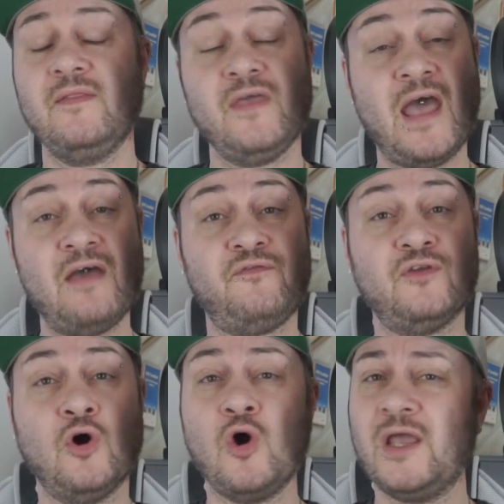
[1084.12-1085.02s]
The
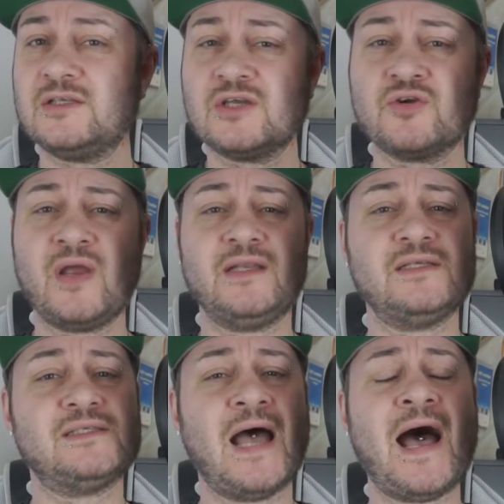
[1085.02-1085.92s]
airflow, it's great
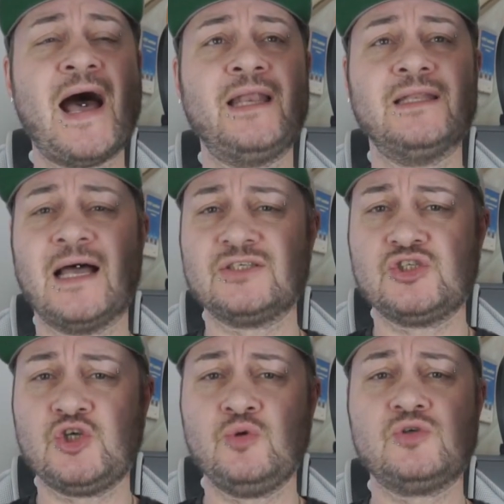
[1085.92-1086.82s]
design, large
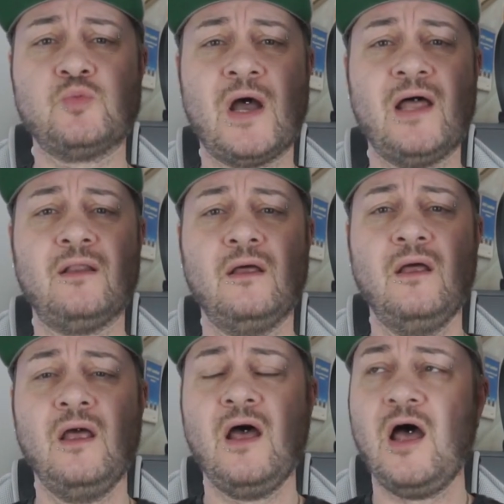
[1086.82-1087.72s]
juice well,
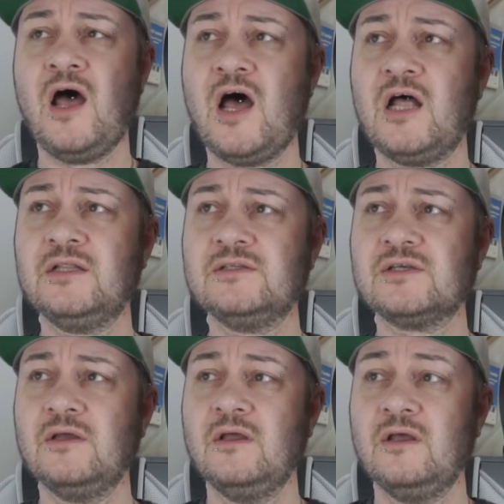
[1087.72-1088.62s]

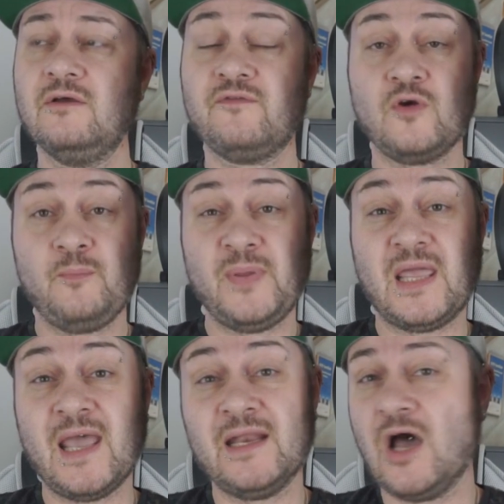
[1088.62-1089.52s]
and for a
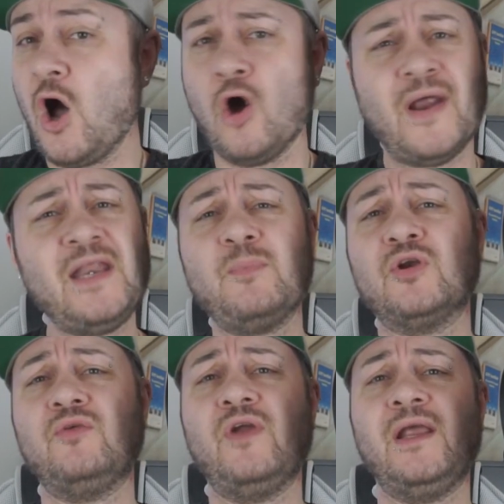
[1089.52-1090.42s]
beginner or
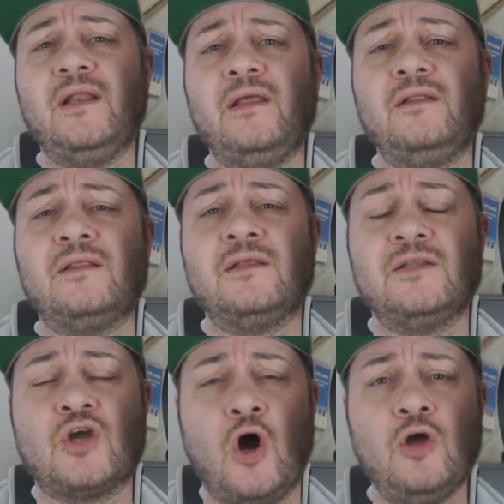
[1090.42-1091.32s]
anybody really,
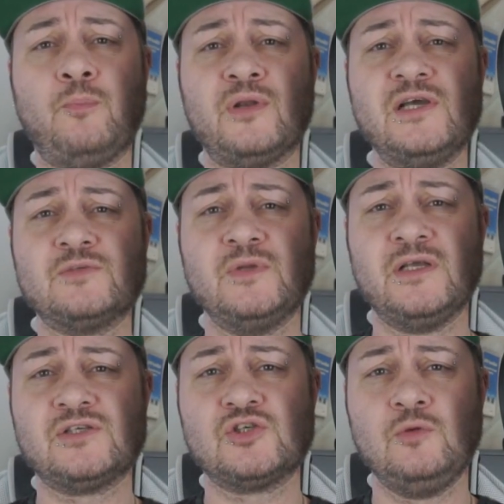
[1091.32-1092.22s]
the coil placement
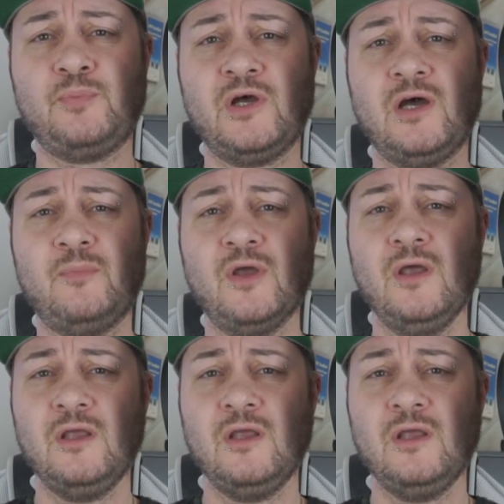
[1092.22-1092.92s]
is superb.